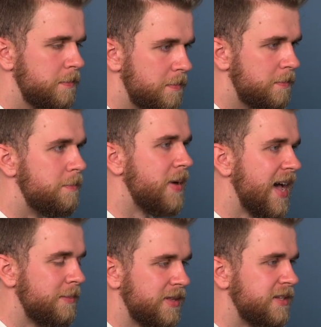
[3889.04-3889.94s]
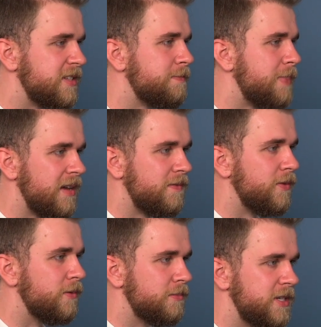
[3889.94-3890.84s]
babbly,
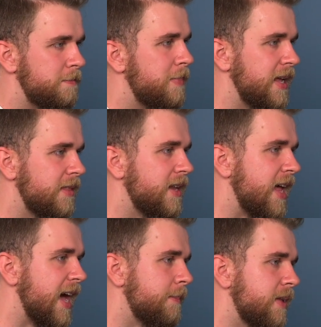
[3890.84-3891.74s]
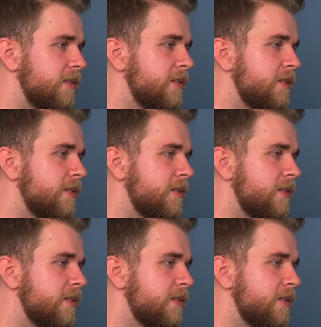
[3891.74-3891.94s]
spiteful debate that happens.